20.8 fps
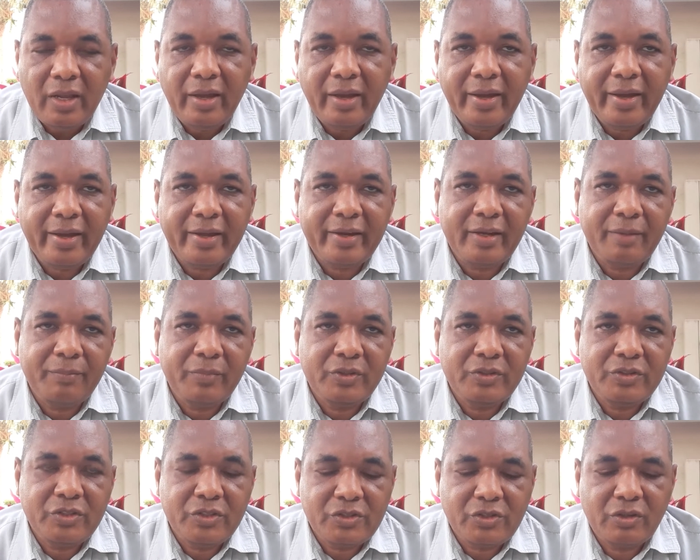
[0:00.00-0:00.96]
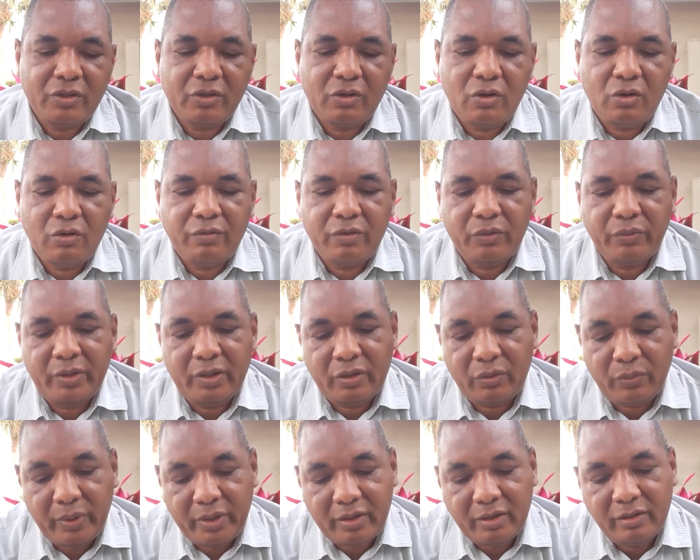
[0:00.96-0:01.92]
and I'm just going to go over real
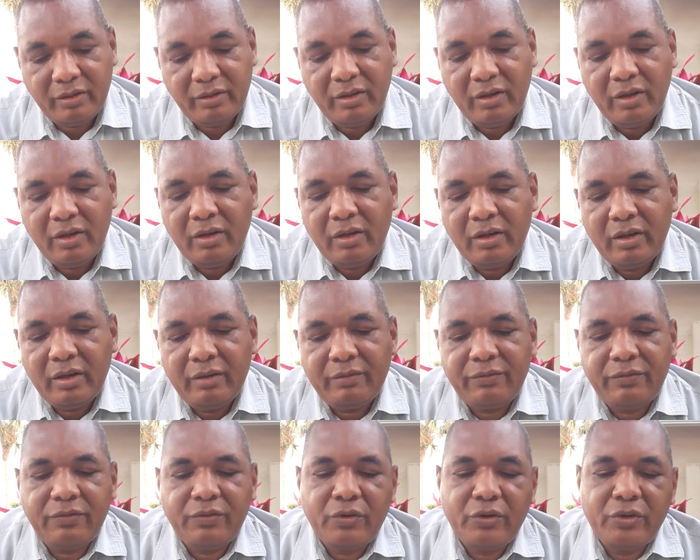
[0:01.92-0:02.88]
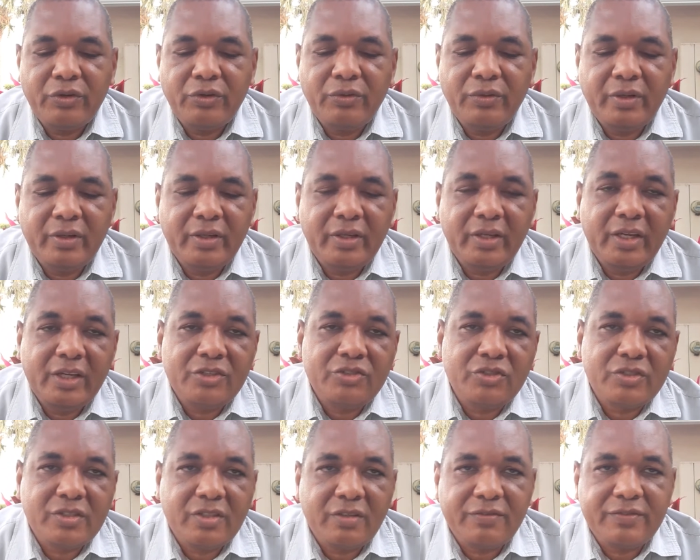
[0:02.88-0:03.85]
quickly for you in the
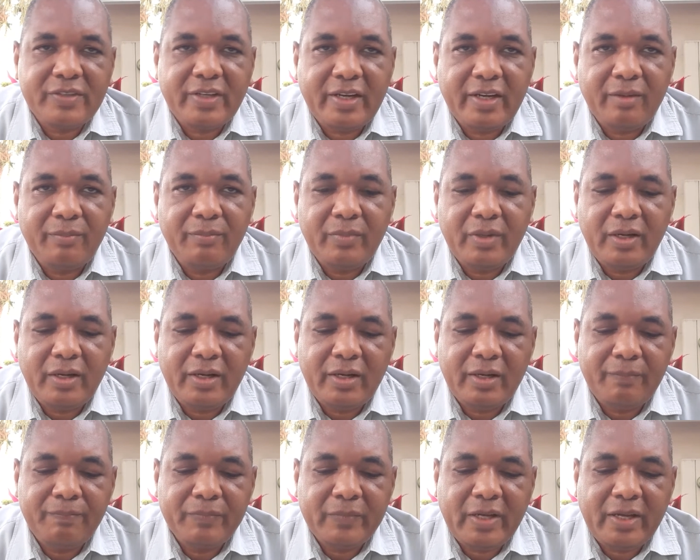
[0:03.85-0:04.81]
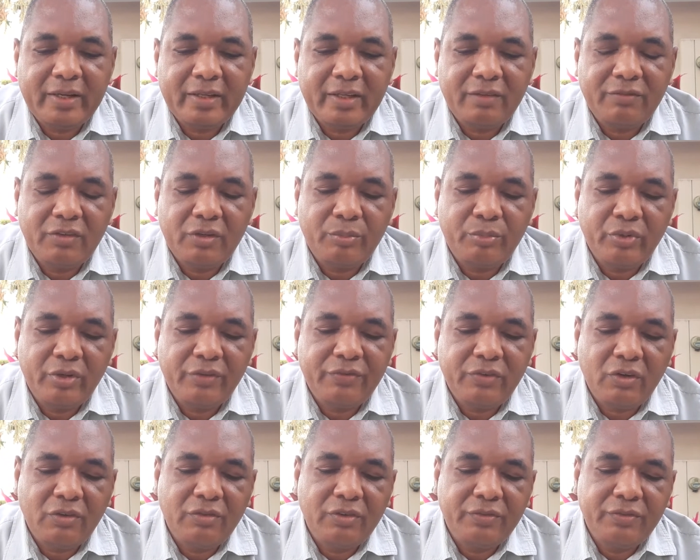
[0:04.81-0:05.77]
interest of time. I'll give you a brief
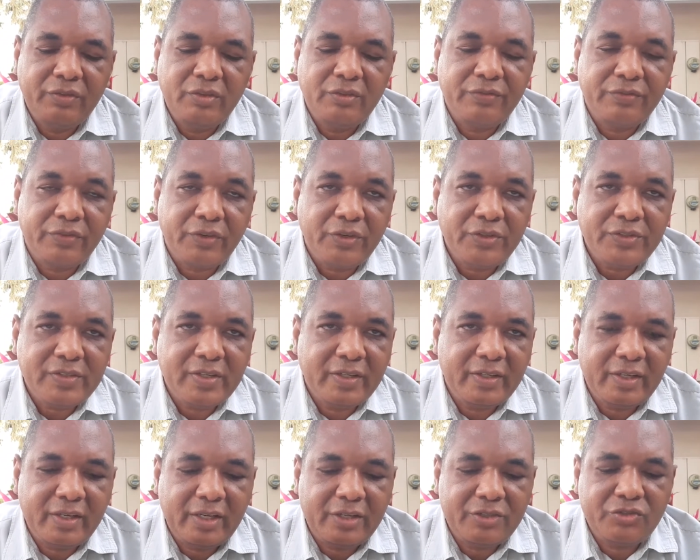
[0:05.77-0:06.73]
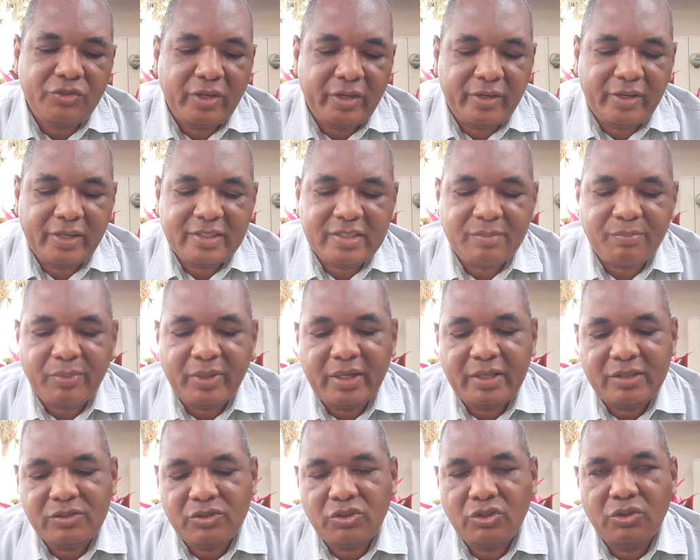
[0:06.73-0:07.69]
overview first, and then I try to
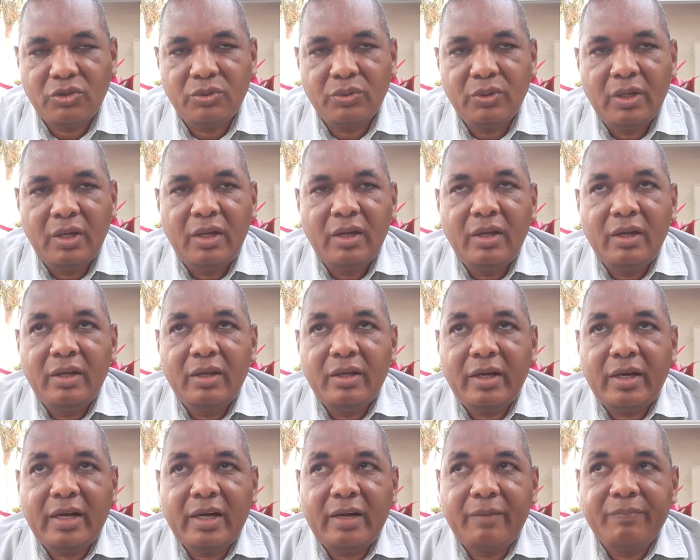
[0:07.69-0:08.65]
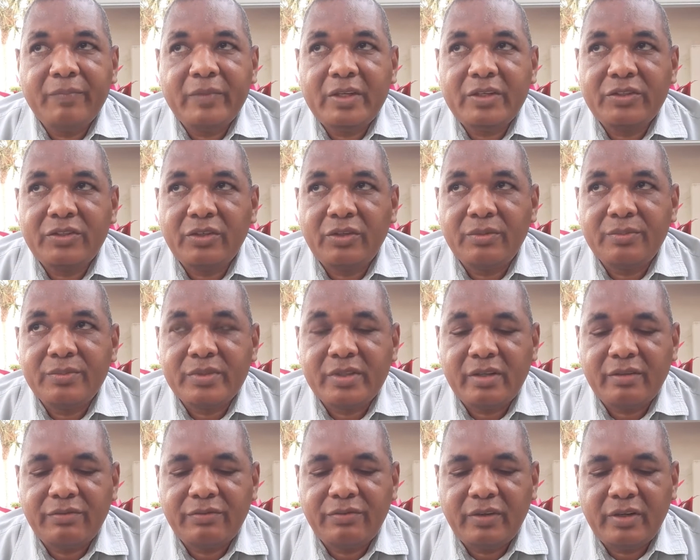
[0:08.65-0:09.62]
explain to you in terms
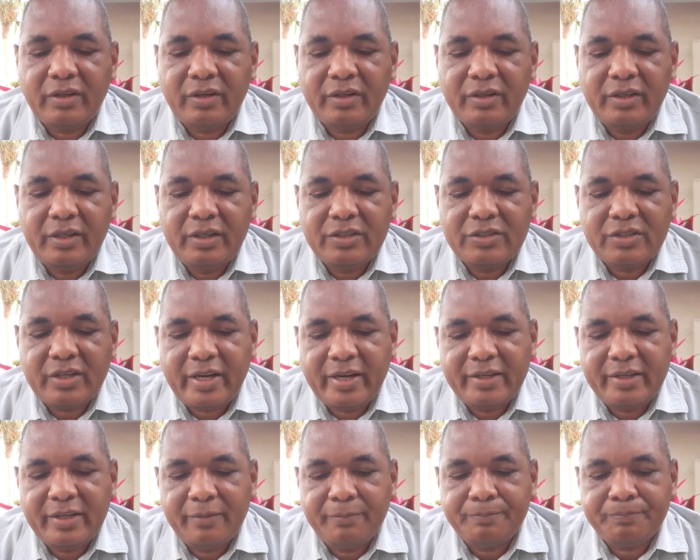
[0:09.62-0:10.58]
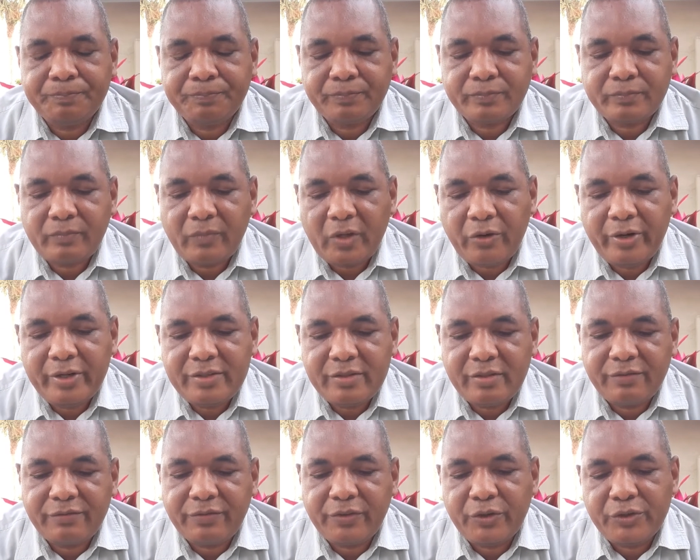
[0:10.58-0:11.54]
of each item. All right,
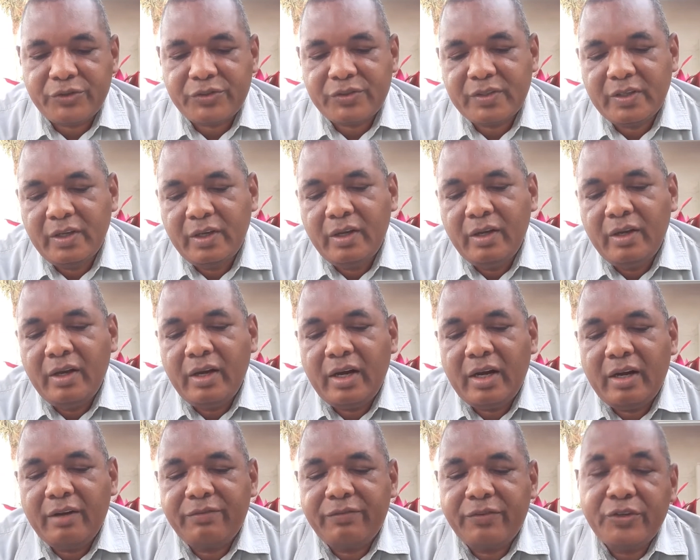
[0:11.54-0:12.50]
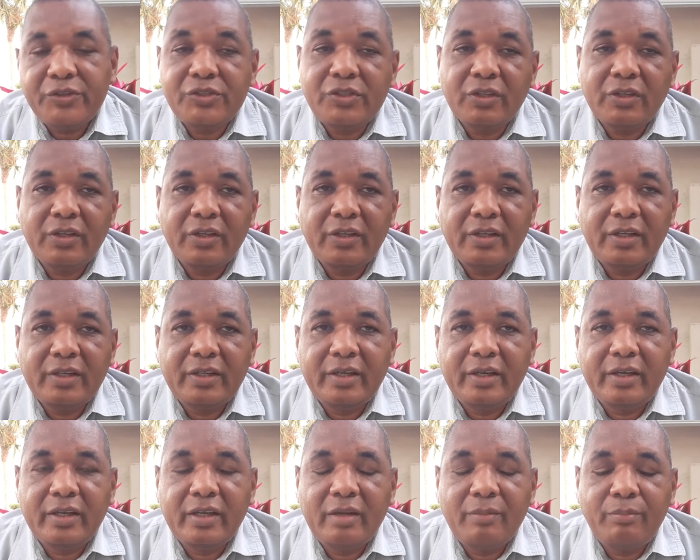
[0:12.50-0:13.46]
so first you're going to need
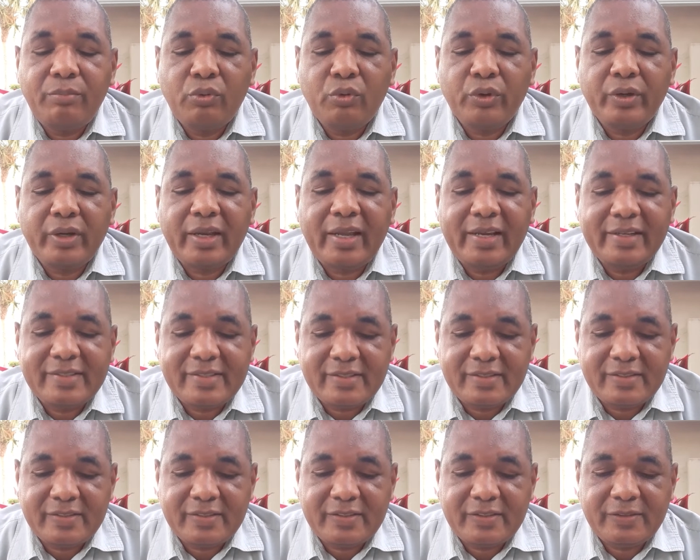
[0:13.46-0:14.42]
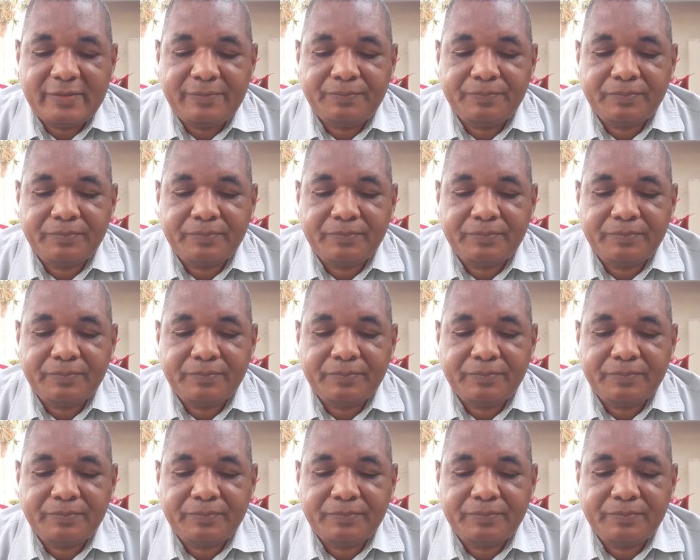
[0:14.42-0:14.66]
an import license.